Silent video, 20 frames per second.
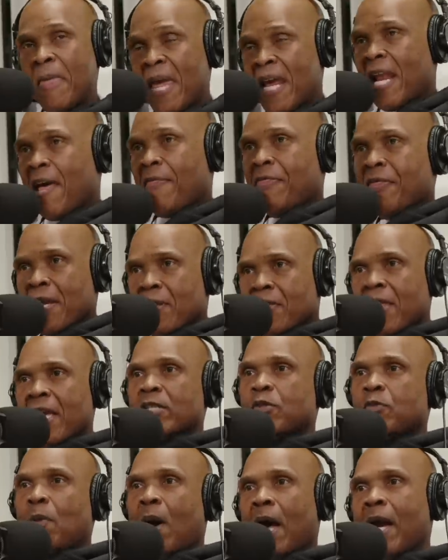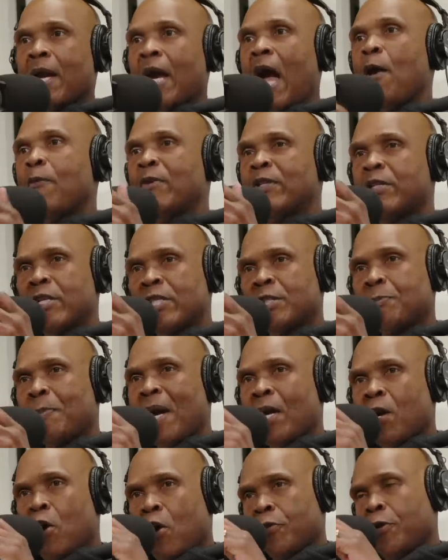And I think that's why I went to this
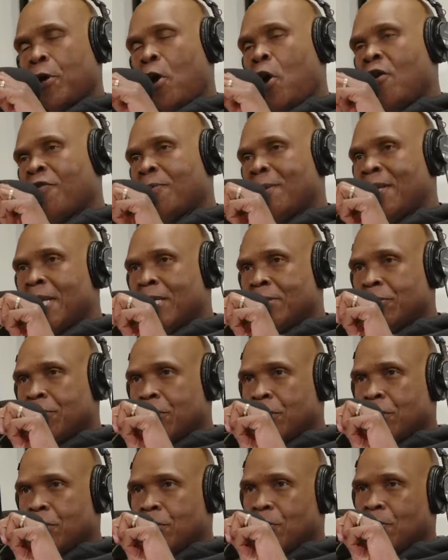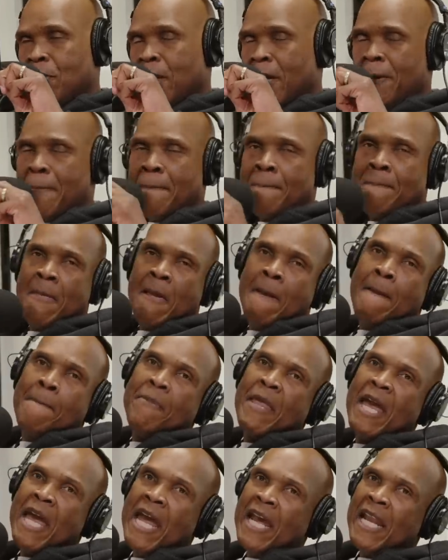spot called the Hoffman Institute, right? Mm-hmm.
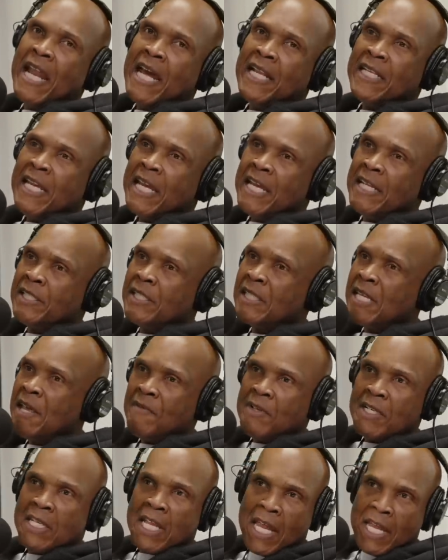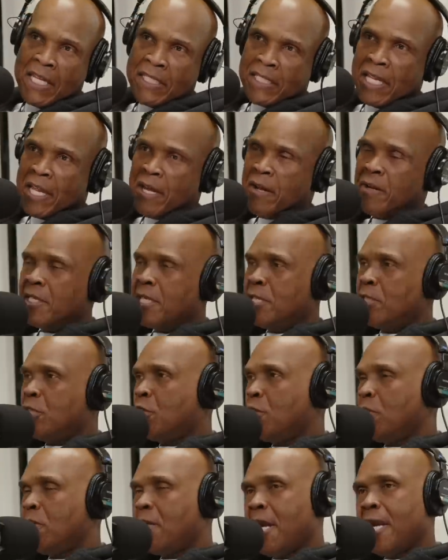And I mm, did 7 mm-hmm. days there, then
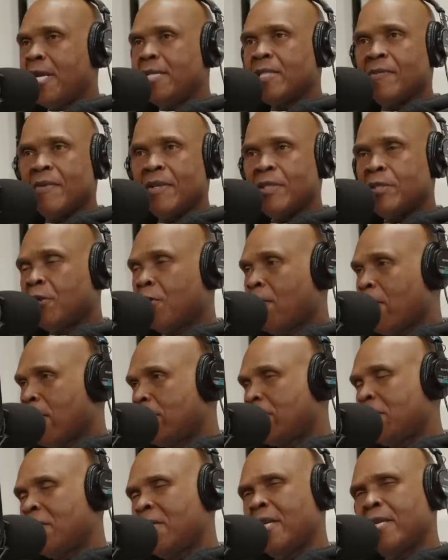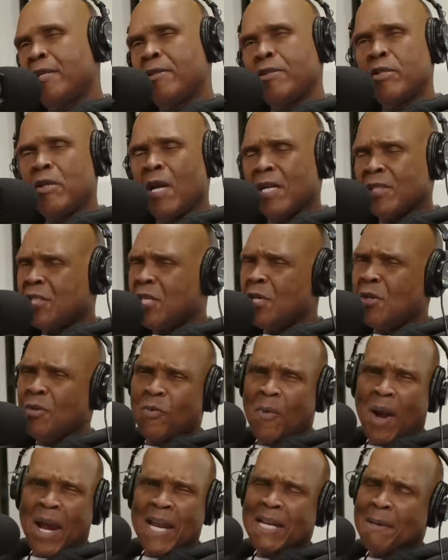two days of integration. And, you know, I still
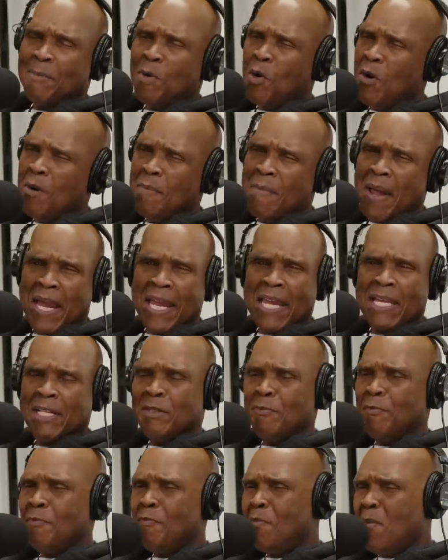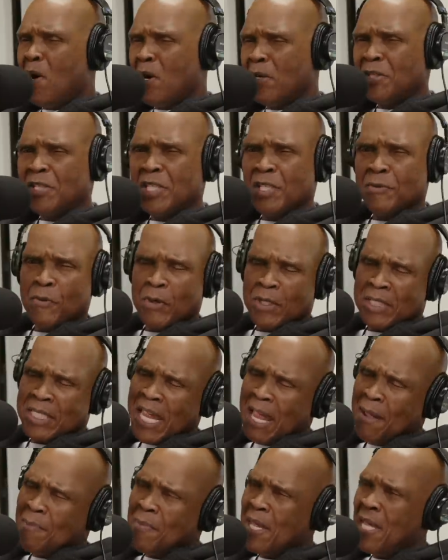write and I'm going back in March just for a
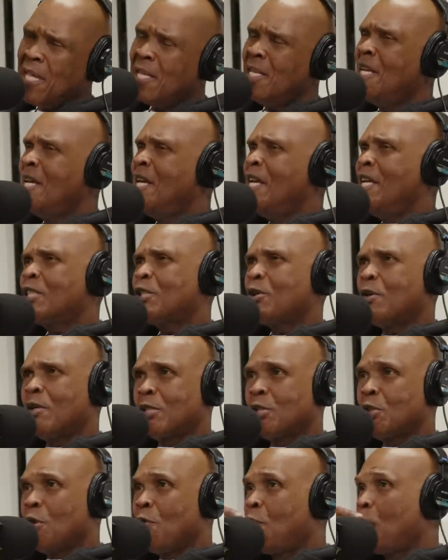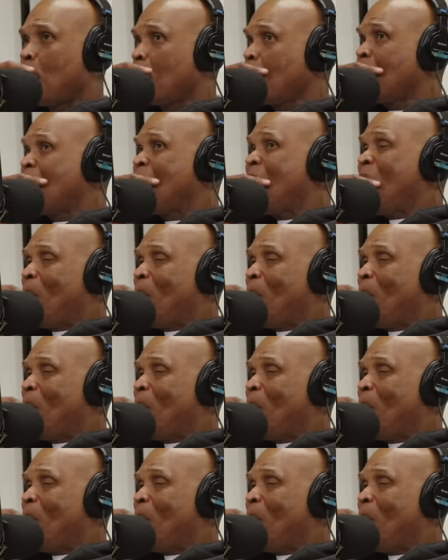tap in, so on and so forth.